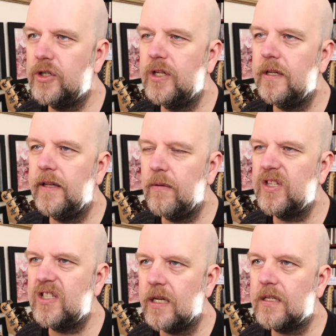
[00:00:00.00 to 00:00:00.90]
There were
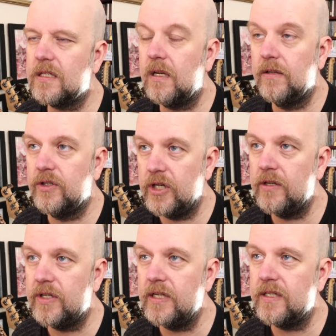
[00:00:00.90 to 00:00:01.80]
6
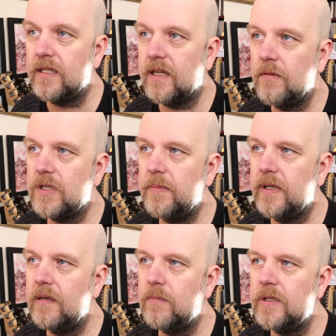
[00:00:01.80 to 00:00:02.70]
geodesic domes to
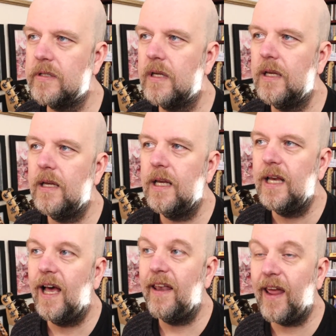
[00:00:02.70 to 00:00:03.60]
begin with,
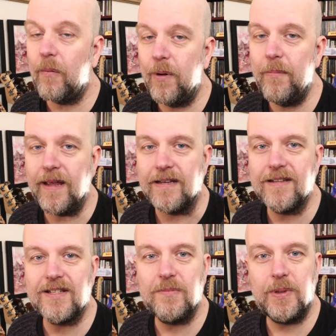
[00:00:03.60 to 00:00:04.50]
and they were meant
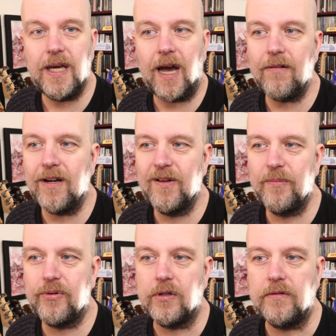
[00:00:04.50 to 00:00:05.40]
to be hurricane
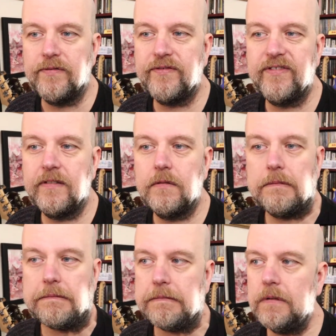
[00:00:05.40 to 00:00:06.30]
proof.
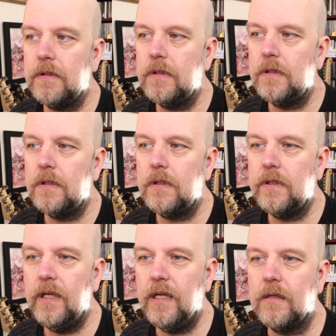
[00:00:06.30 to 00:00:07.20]

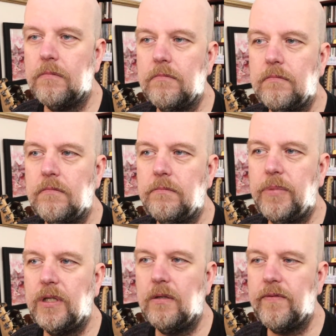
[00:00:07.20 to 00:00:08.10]
Yeah,
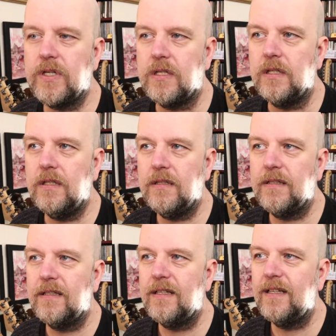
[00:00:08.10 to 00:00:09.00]
but obviously
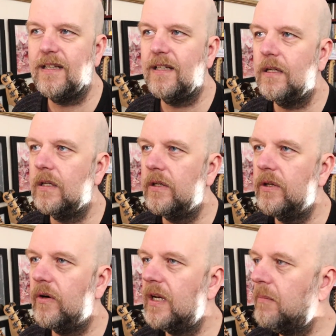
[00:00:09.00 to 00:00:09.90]

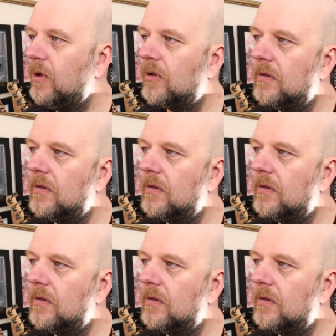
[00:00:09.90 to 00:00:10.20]
not anymore.